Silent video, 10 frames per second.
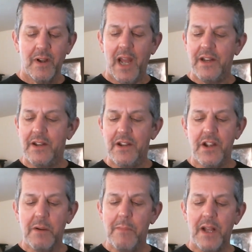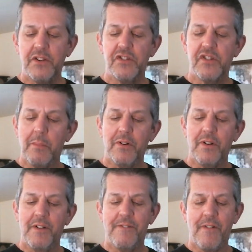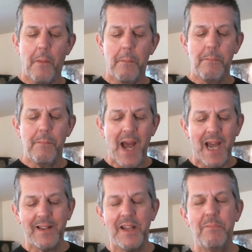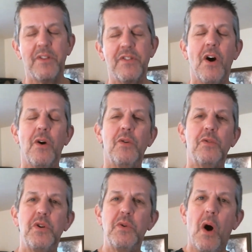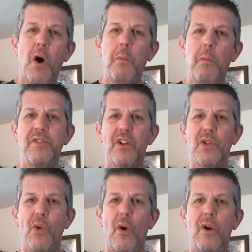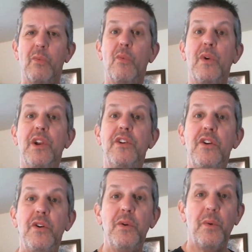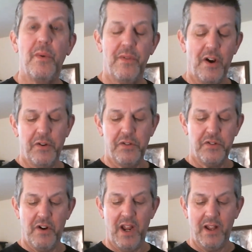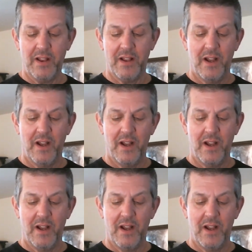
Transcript: and young men stumble and fall badly, but those who hope in the Lord will renew their strength.